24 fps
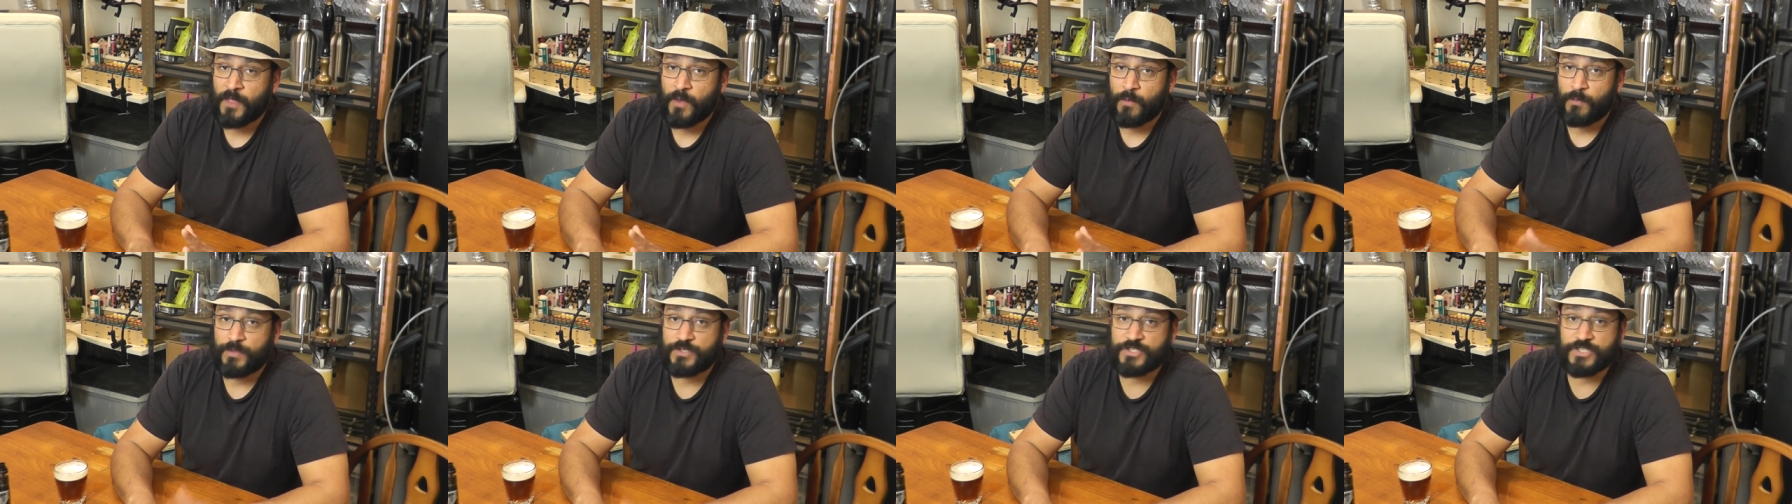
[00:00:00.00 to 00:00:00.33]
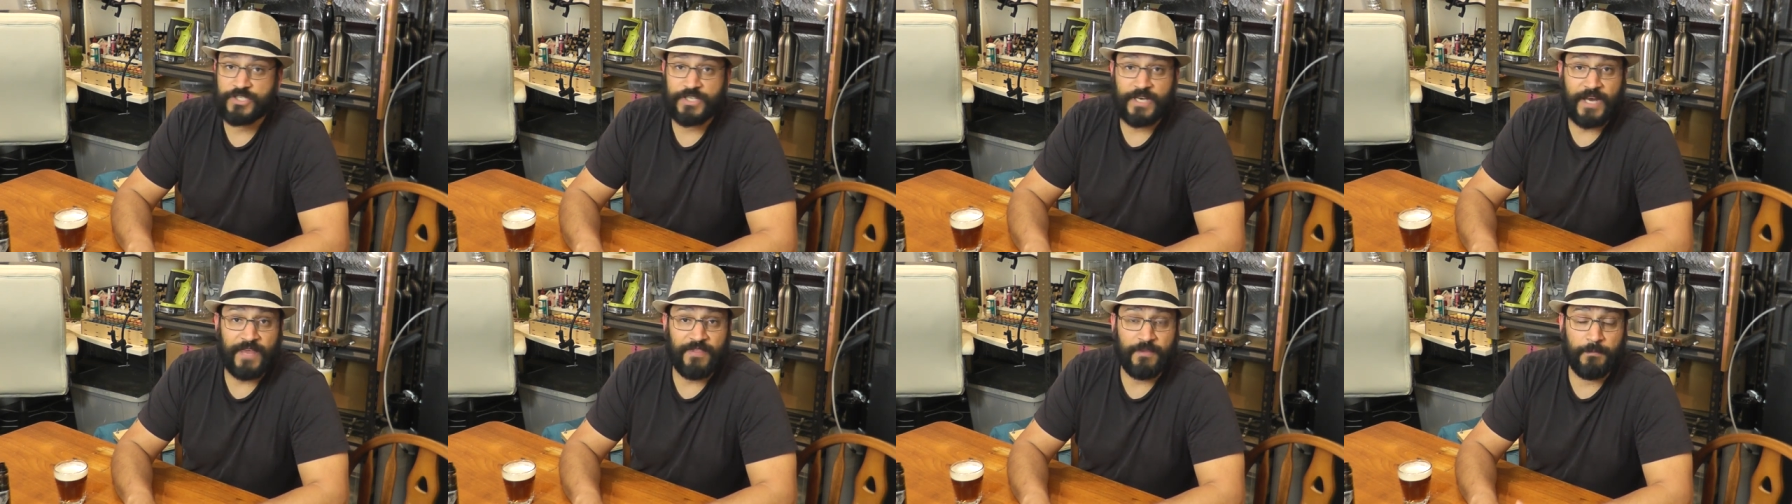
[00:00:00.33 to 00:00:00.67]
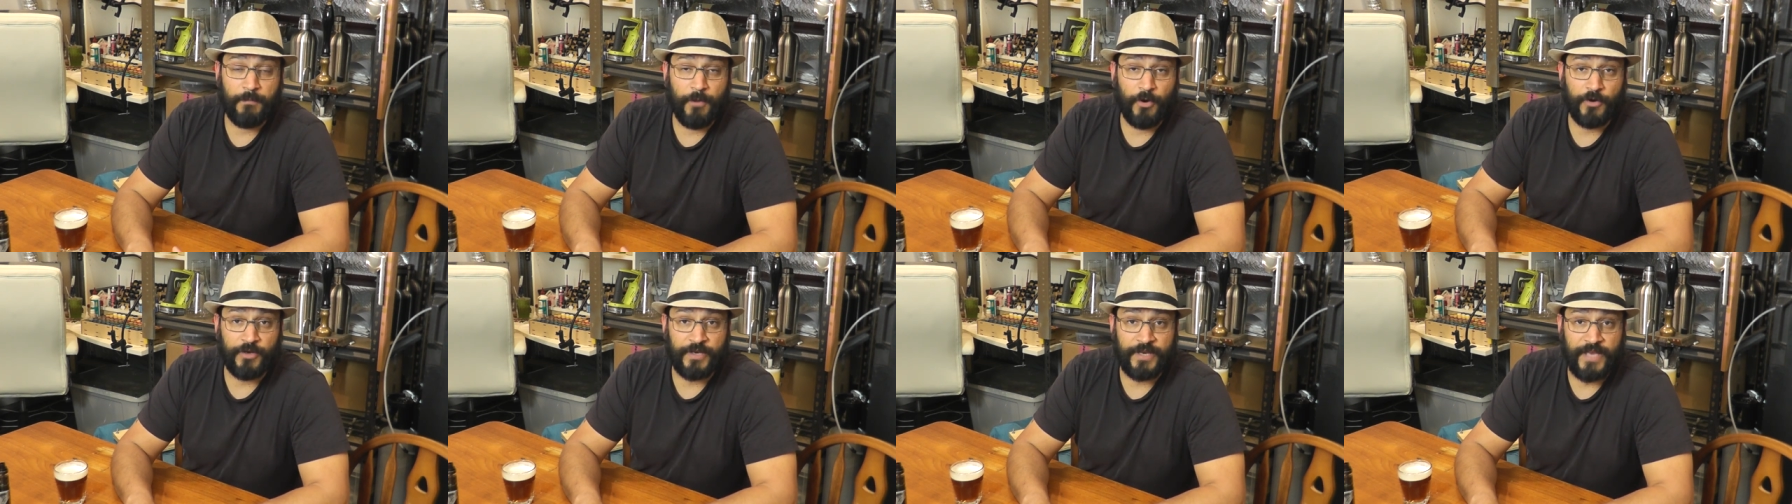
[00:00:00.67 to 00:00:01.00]
which is another
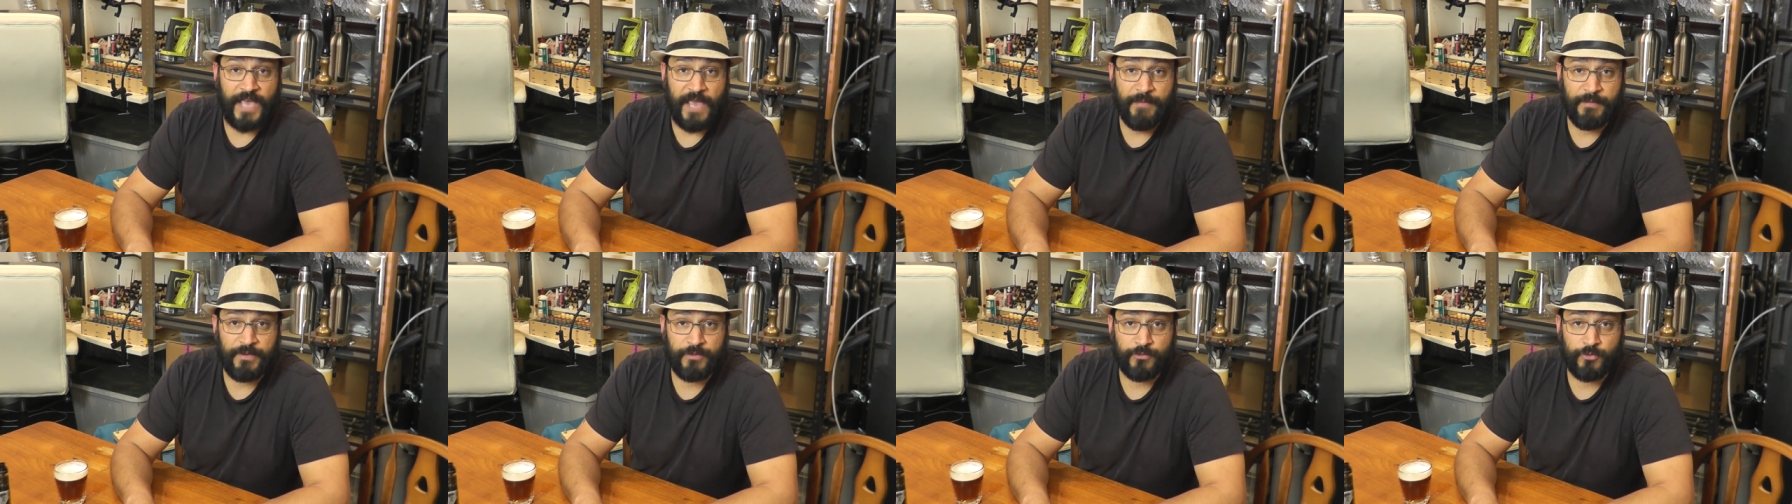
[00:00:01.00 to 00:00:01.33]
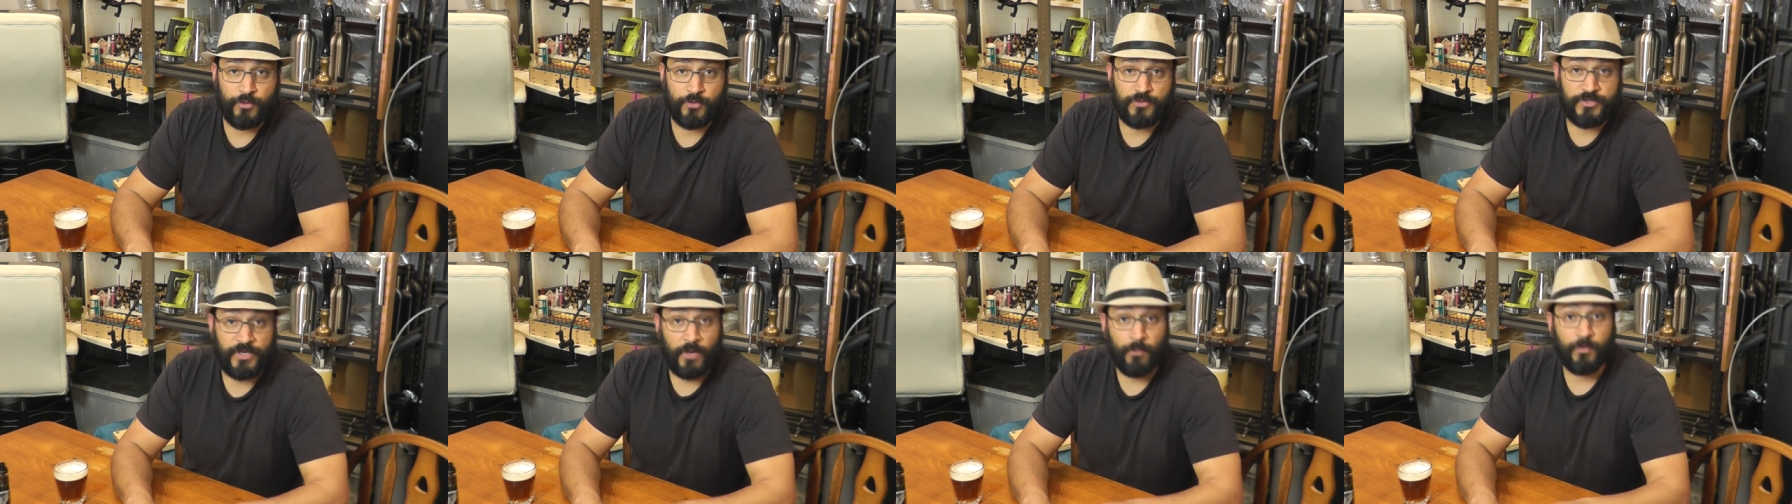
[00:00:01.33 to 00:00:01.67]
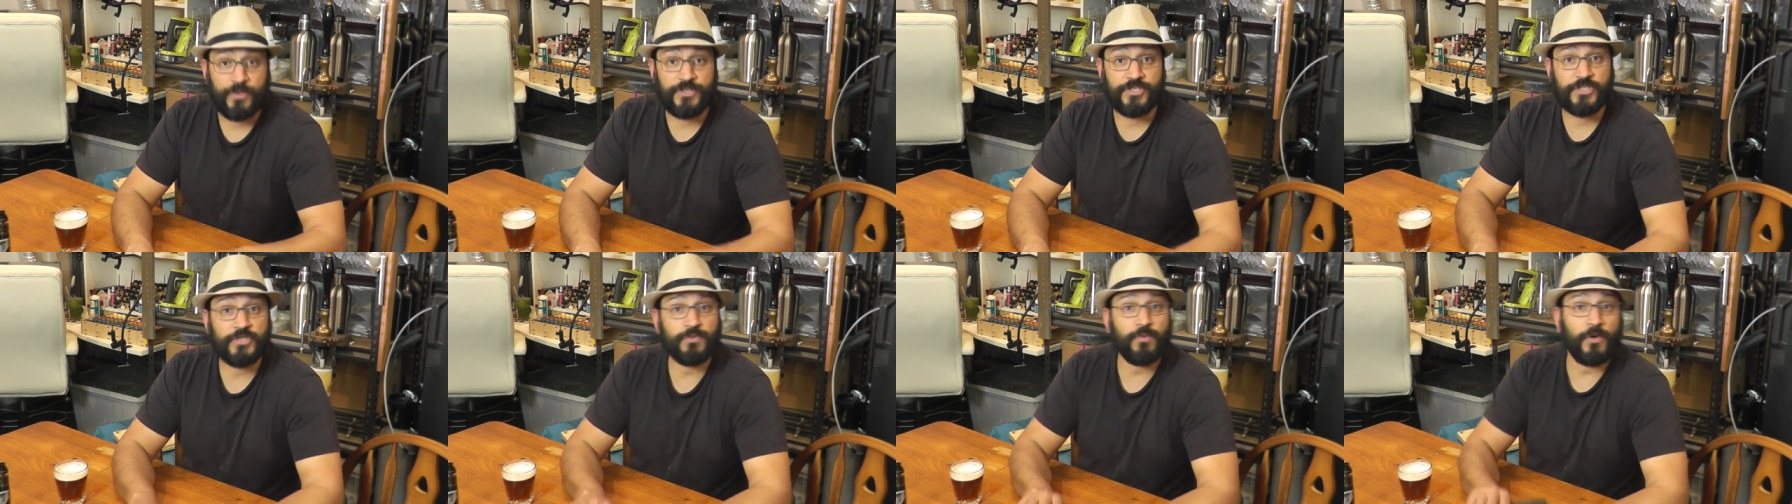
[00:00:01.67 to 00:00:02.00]
modern gaming rule set,
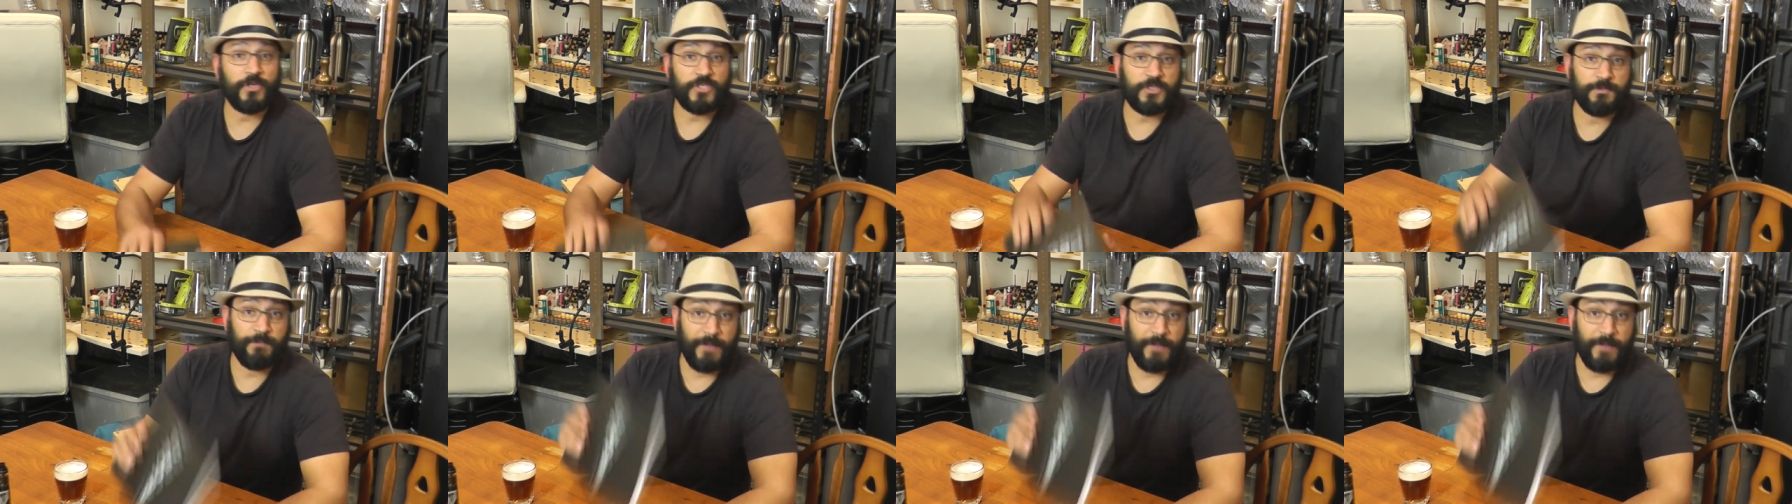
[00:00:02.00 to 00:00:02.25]
which is what